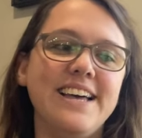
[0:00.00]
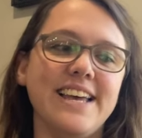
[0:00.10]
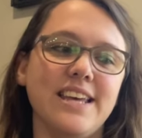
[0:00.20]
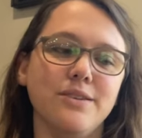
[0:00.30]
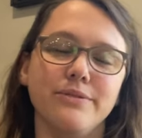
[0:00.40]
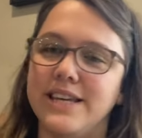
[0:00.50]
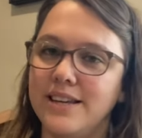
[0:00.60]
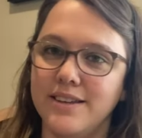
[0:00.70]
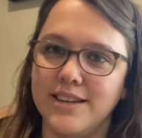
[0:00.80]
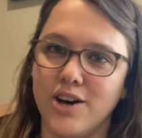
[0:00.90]

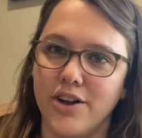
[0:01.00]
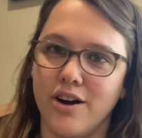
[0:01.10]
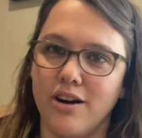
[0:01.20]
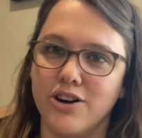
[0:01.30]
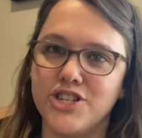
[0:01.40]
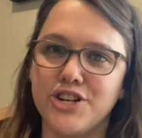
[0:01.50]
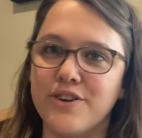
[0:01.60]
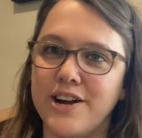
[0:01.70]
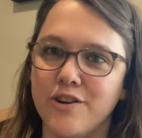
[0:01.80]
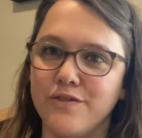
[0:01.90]
we got our
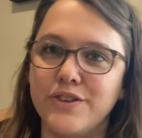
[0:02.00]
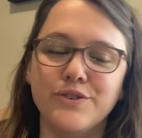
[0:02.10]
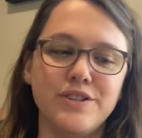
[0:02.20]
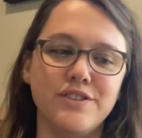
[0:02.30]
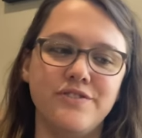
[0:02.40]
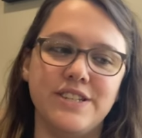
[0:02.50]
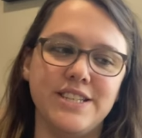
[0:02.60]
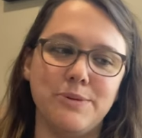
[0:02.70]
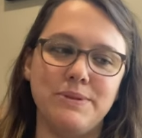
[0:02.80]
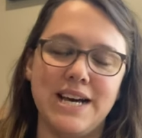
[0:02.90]
generator fuel
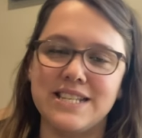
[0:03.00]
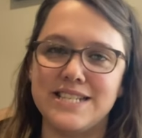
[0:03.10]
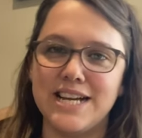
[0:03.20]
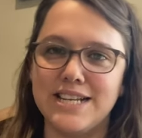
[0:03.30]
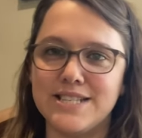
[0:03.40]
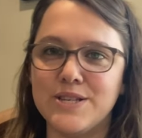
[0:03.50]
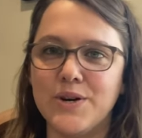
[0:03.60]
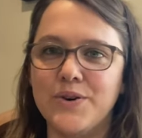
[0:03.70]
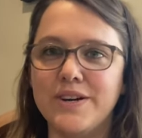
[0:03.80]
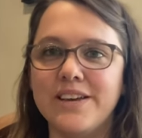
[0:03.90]
filled up last night.
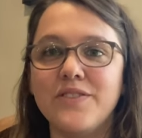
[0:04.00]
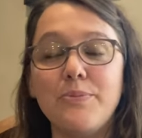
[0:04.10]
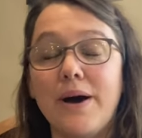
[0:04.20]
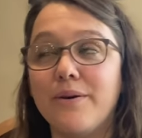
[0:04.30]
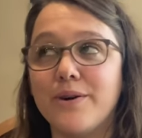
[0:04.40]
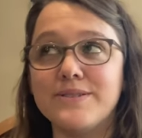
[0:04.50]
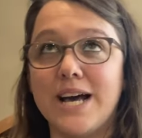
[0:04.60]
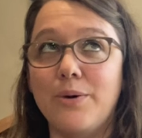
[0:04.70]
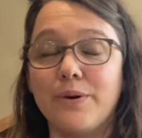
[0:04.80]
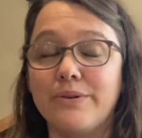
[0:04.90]
So if the power goes
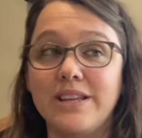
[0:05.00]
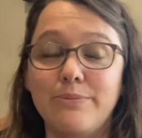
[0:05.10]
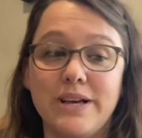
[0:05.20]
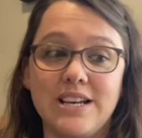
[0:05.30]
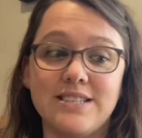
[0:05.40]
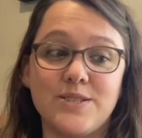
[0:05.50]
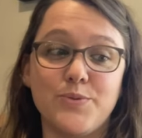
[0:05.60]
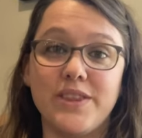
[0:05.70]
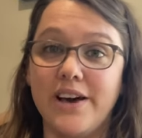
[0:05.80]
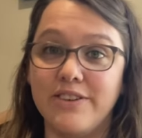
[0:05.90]
out, we're really blessed
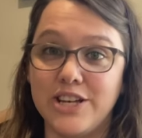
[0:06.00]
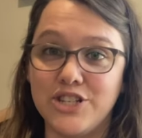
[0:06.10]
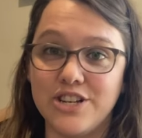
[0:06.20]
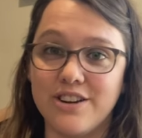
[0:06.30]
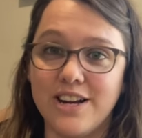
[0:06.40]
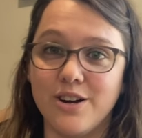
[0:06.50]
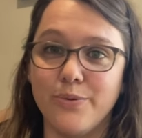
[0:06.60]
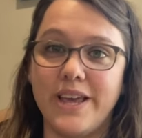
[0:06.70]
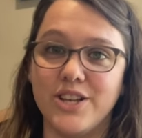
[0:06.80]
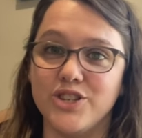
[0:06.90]
with having a generator.
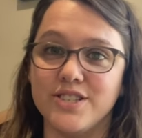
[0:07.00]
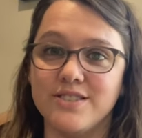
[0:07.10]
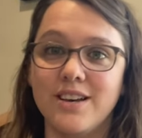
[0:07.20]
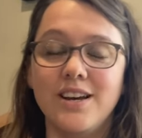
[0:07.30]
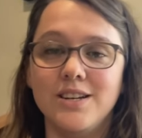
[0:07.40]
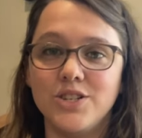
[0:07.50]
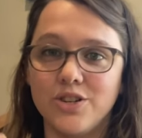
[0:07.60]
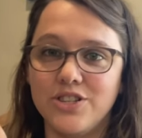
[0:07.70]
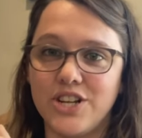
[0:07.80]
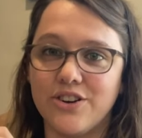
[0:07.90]
We can just
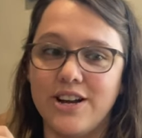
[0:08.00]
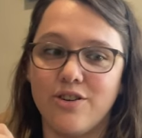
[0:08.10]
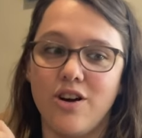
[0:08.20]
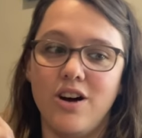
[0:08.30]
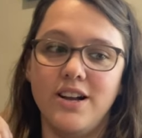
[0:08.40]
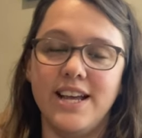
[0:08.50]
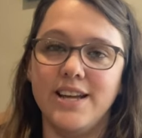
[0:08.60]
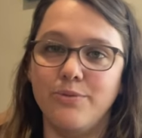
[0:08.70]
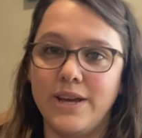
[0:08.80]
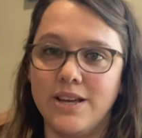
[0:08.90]
turn the generator on
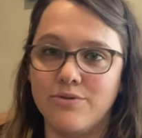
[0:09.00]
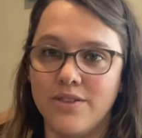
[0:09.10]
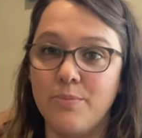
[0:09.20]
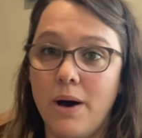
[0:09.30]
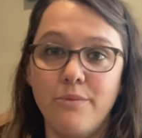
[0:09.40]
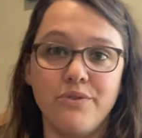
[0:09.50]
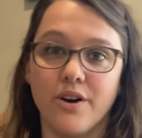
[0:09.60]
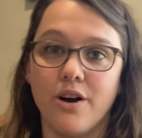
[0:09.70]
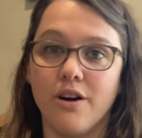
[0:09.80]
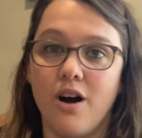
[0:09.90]
and we can run the pump
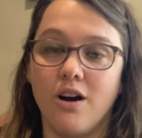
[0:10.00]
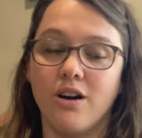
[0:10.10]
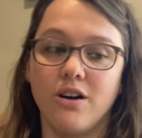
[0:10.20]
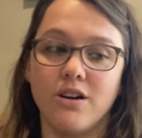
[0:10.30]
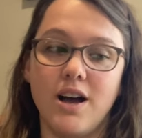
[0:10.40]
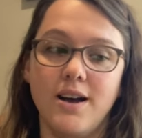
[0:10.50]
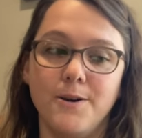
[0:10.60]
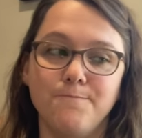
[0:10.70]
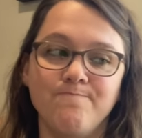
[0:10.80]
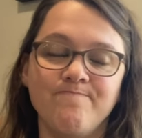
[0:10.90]
for our,
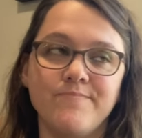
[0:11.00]
our